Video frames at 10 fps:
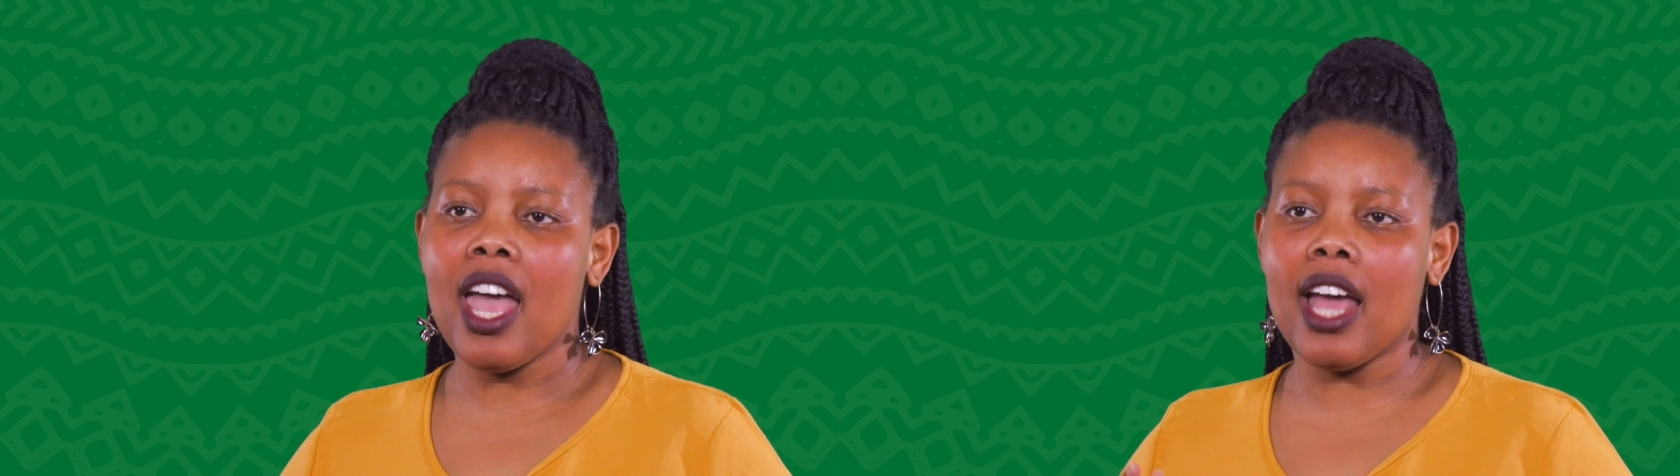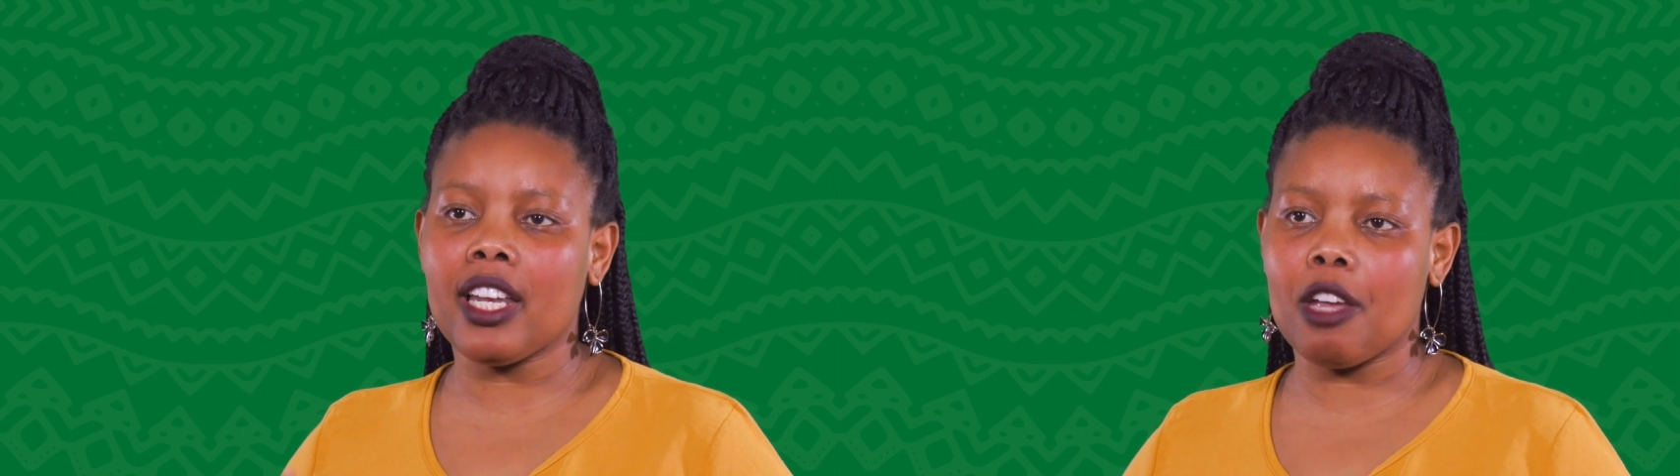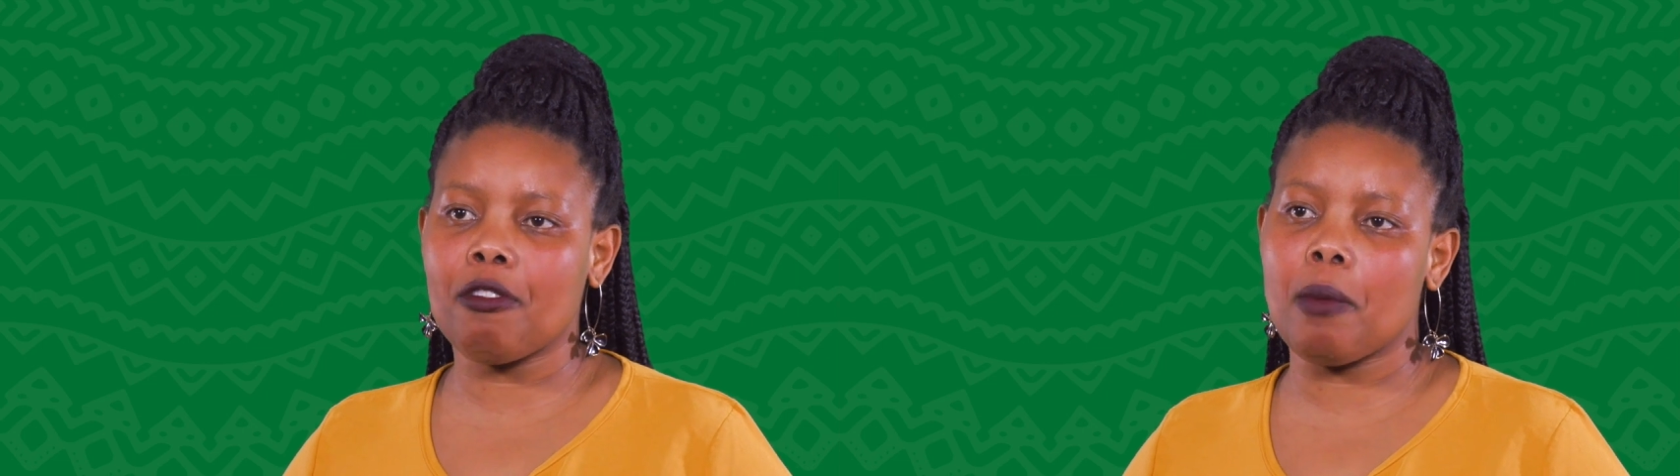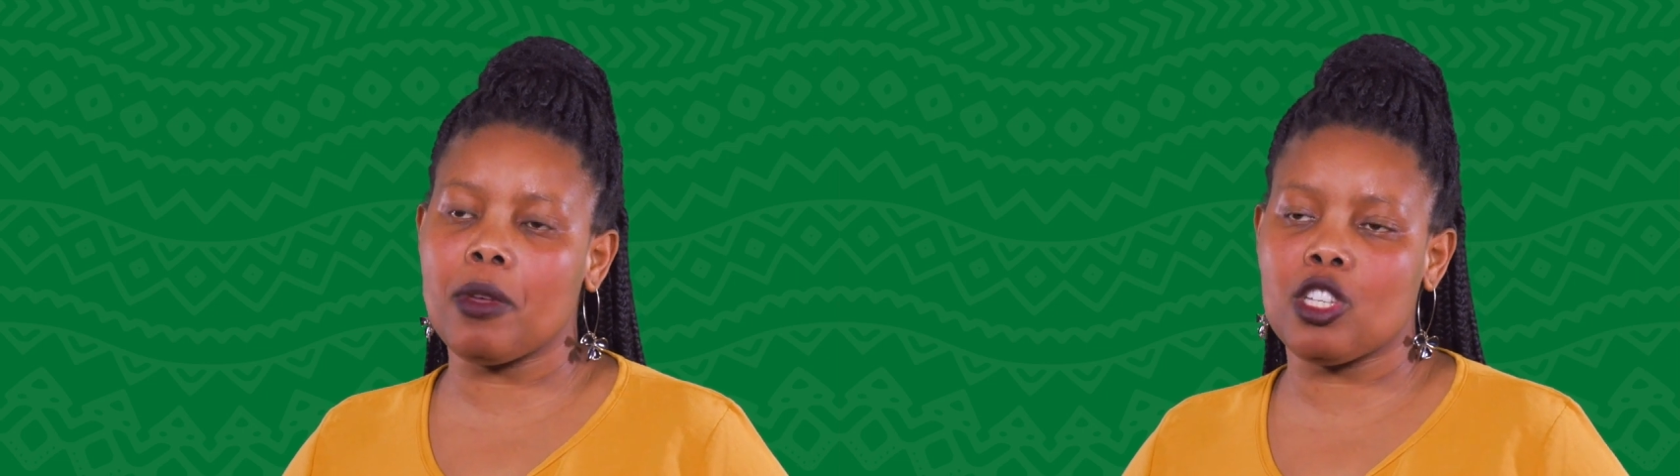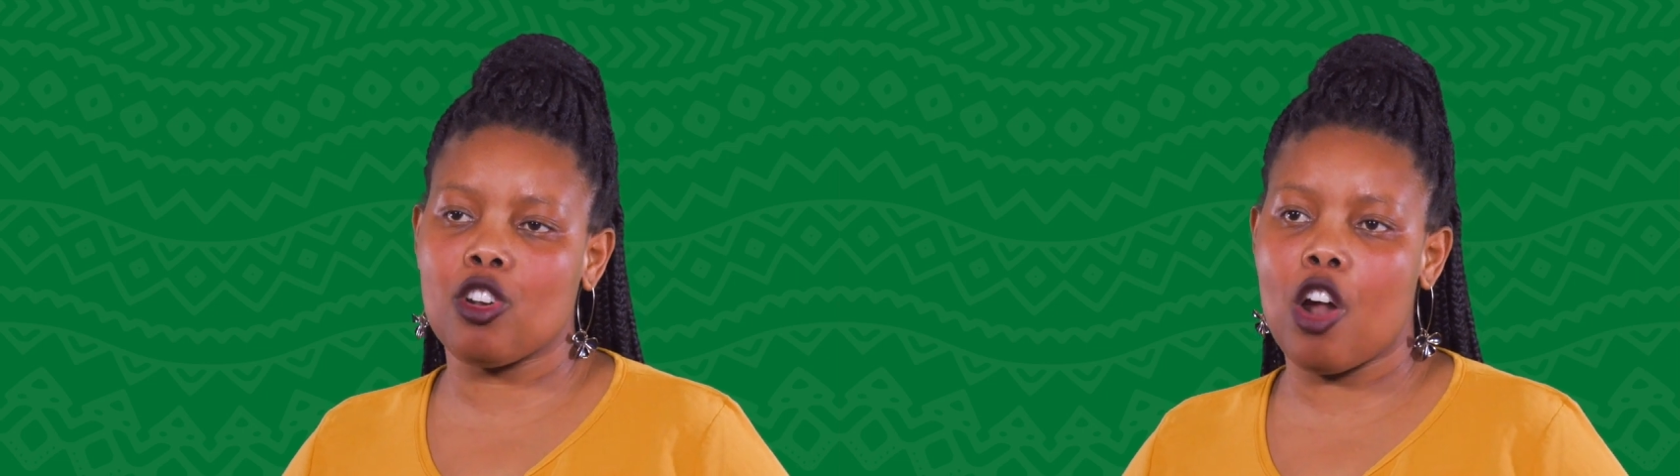and give them a
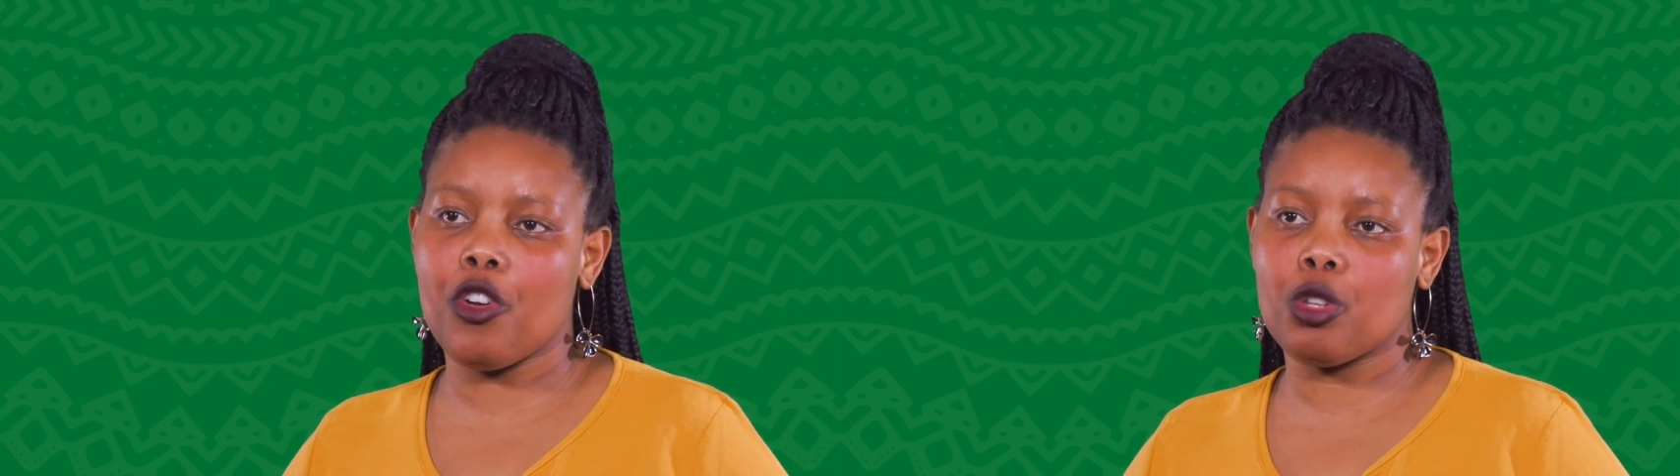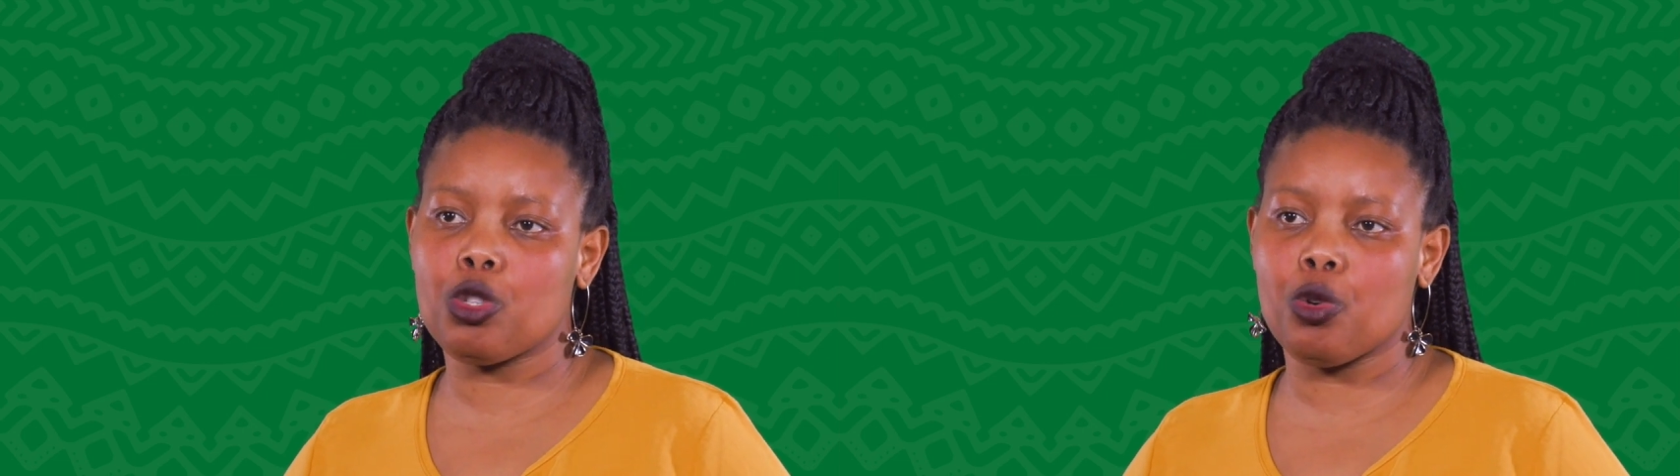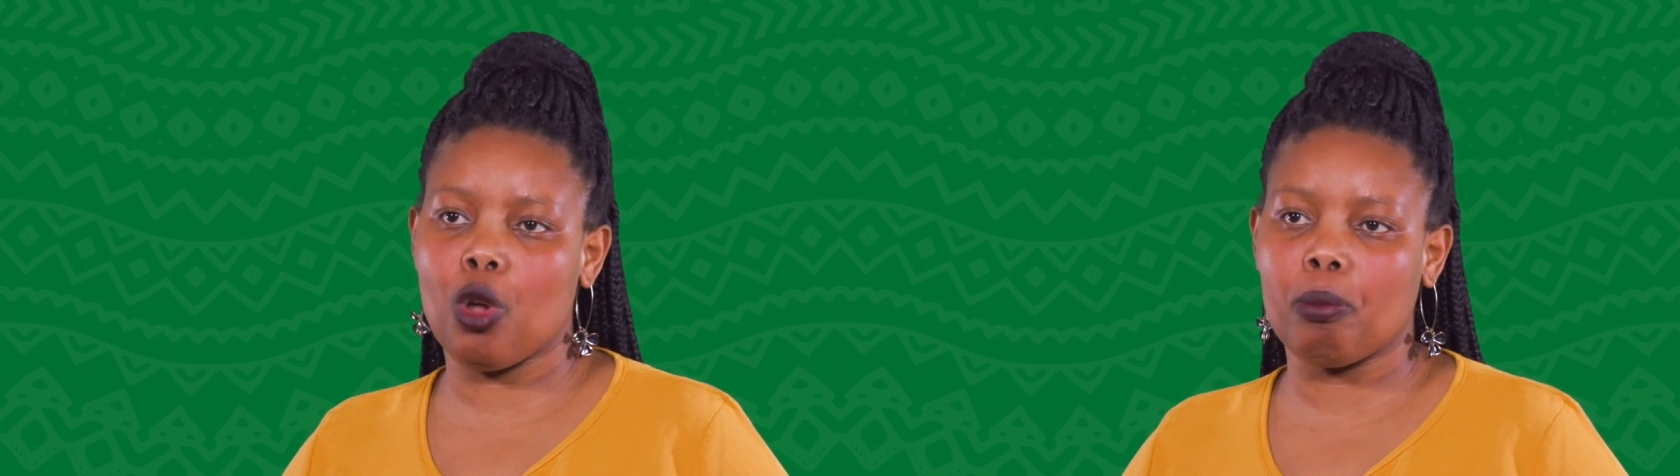scenario to role